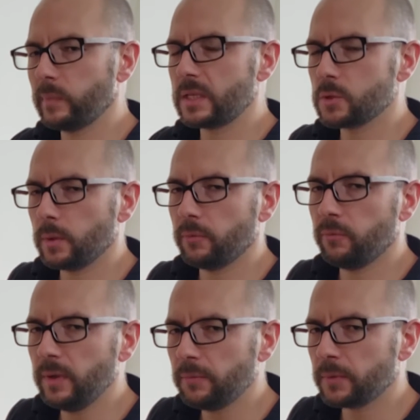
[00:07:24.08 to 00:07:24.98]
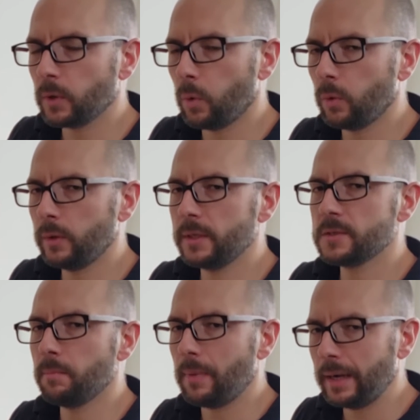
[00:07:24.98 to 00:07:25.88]
So the fifth chord is
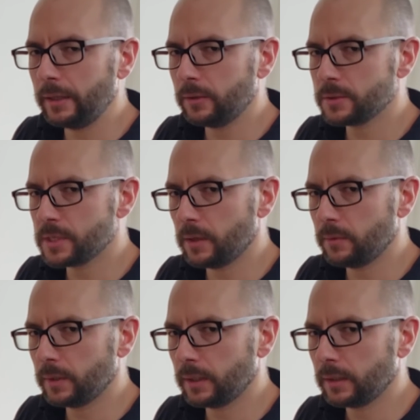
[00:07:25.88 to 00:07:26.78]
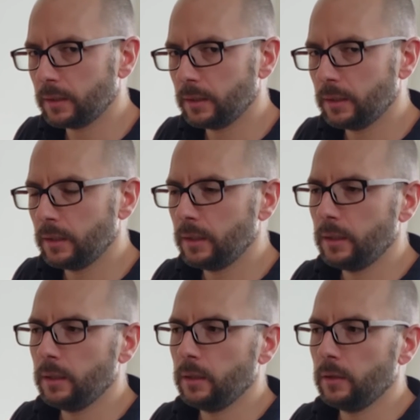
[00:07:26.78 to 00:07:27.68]
minor sounding.
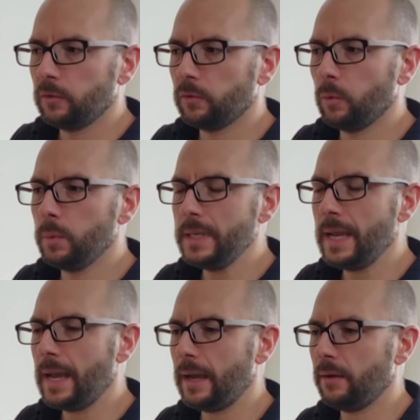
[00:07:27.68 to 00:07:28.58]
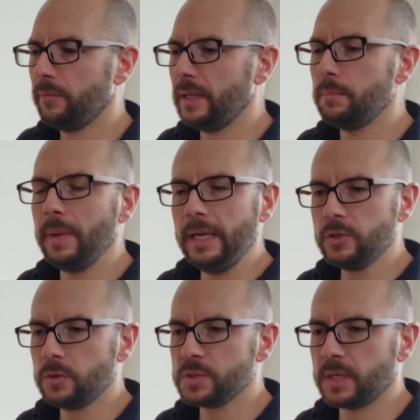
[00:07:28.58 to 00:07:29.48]
So we have in
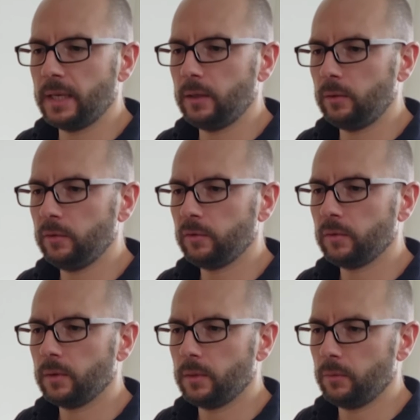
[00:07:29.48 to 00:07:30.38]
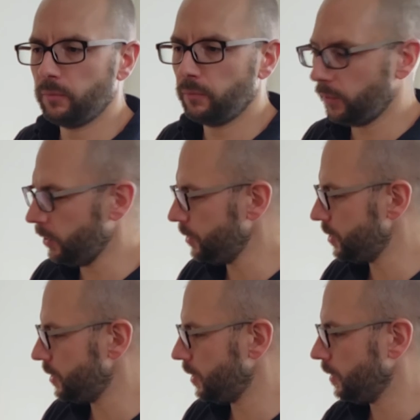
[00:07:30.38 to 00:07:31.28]
major scales, the
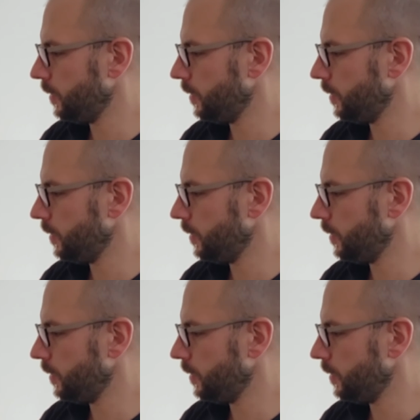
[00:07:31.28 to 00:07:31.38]
first,